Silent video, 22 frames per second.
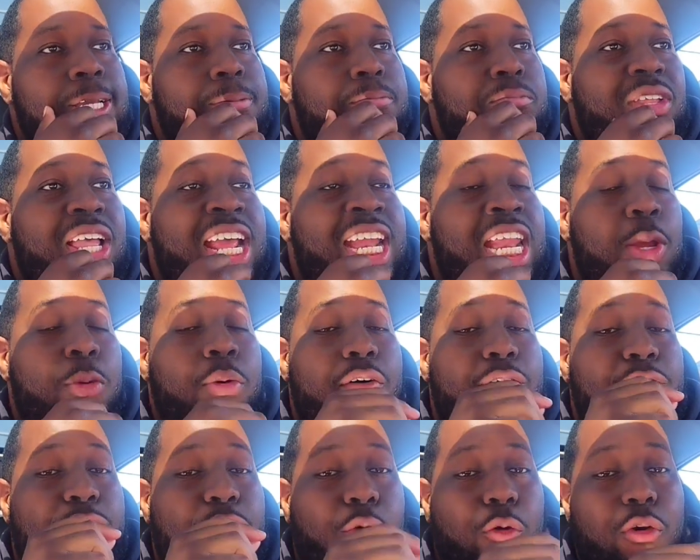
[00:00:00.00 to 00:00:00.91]
And they were
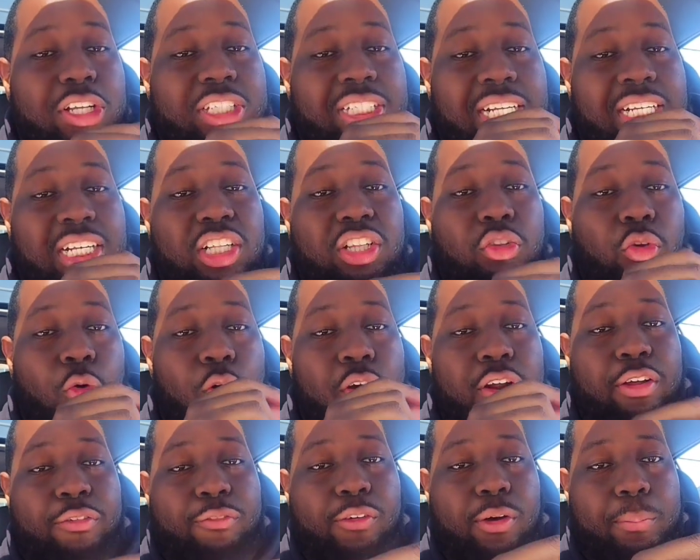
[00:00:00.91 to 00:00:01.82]
forced into throwing
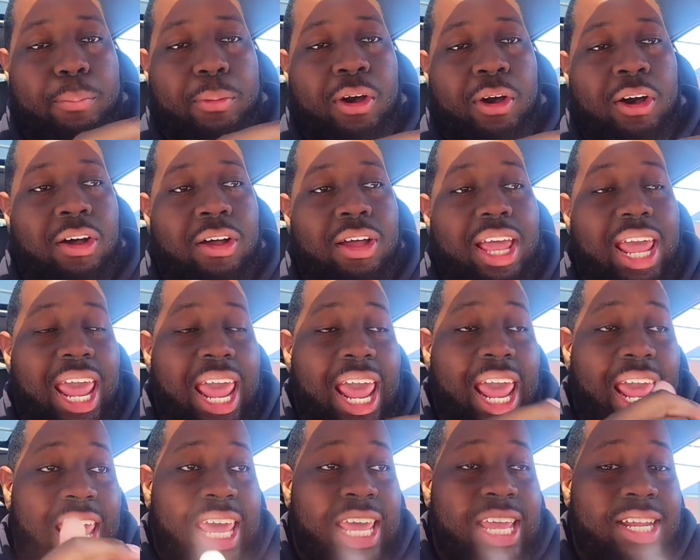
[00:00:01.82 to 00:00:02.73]
the football,
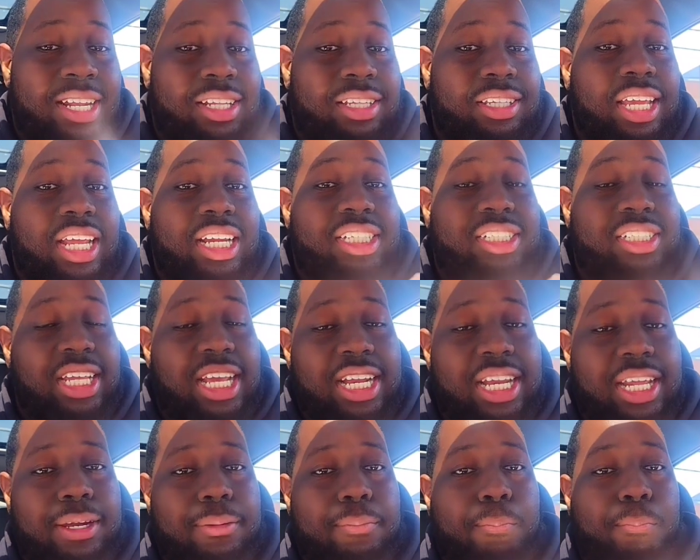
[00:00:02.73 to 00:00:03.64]
and they did
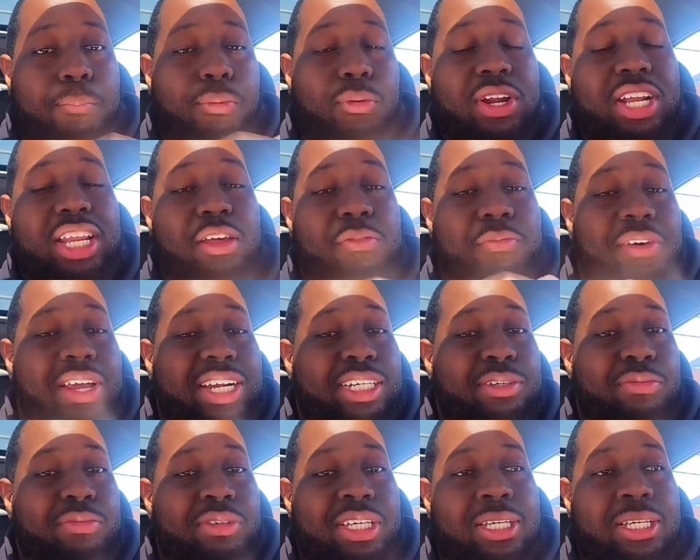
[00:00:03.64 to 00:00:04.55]
it pretty
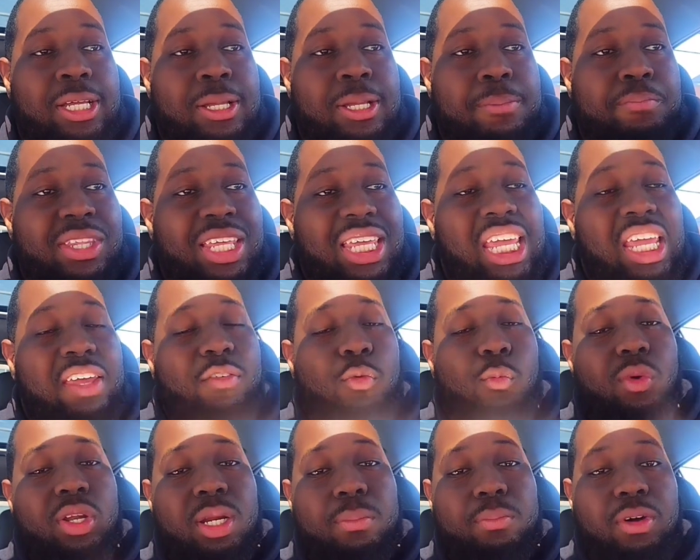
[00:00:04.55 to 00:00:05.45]
effectively. Even
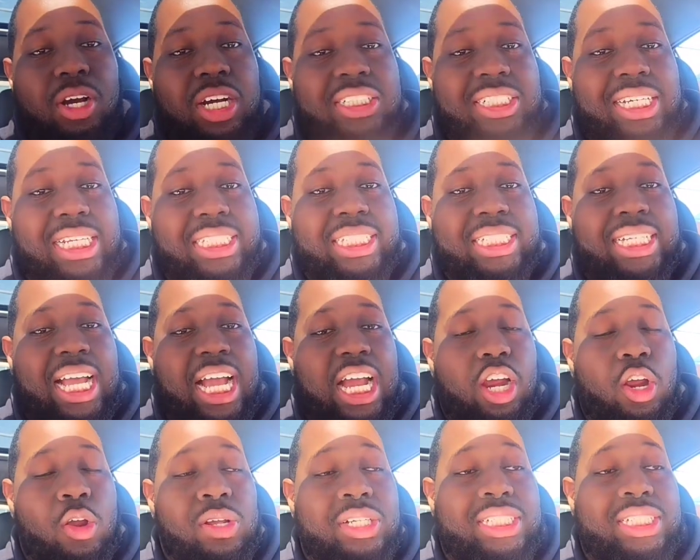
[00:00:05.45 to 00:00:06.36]
when Lamar Jackson got
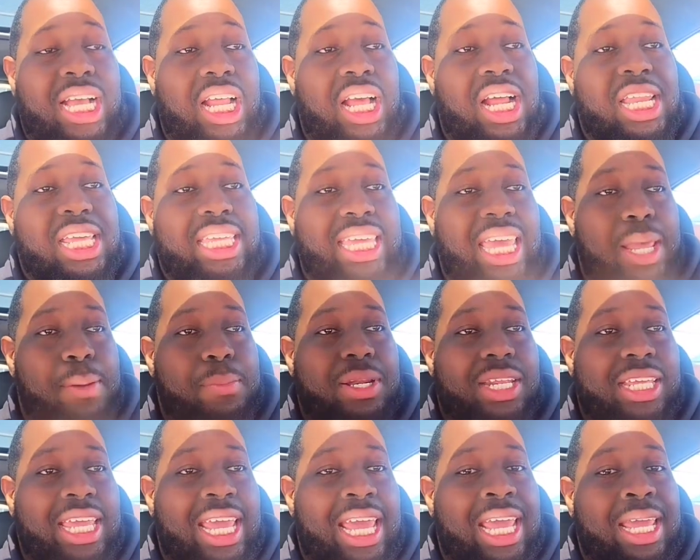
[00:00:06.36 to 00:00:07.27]
hurt and Todd Monken came in
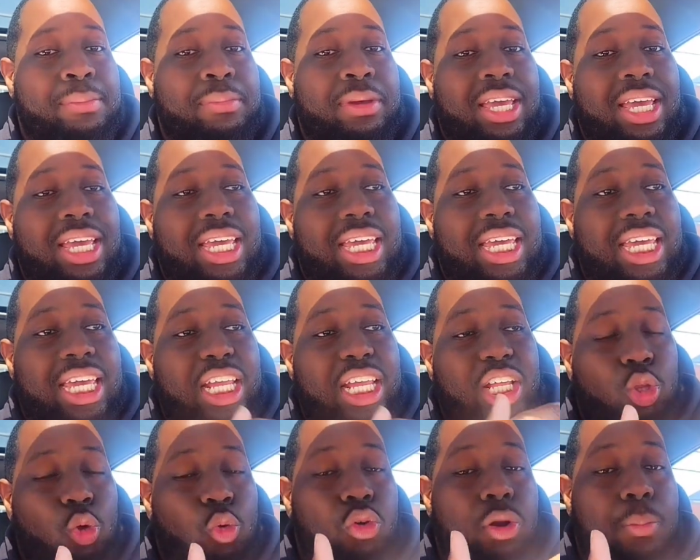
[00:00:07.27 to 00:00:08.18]
the game, he
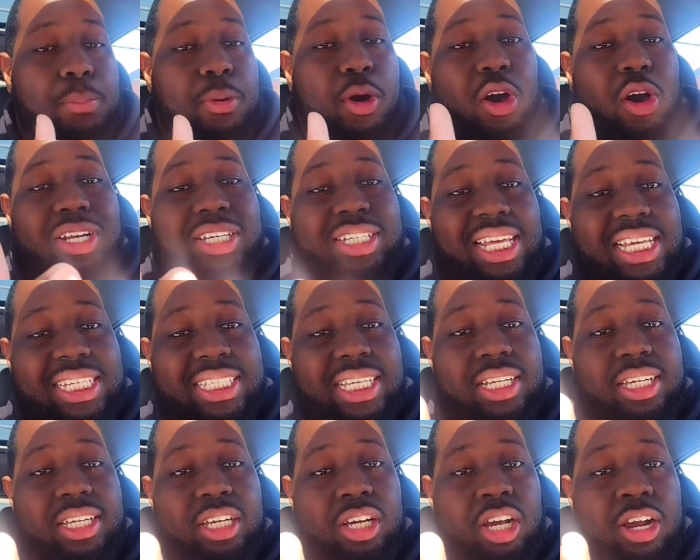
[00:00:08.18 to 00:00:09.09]
threw the ball
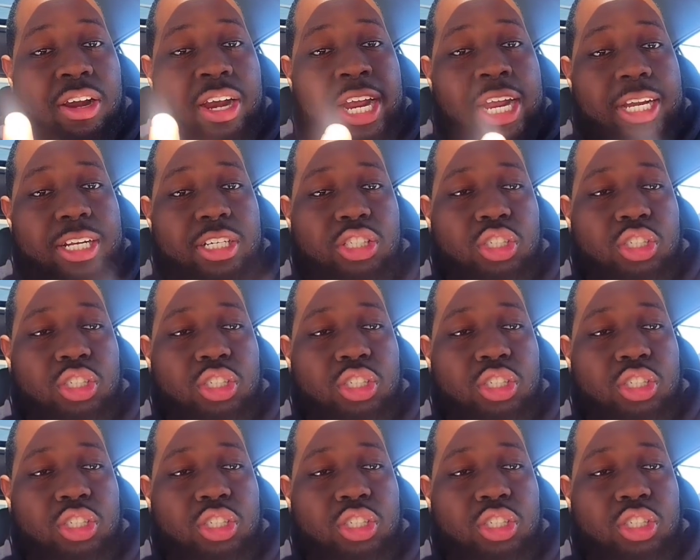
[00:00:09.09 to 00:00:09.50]
decently, all right?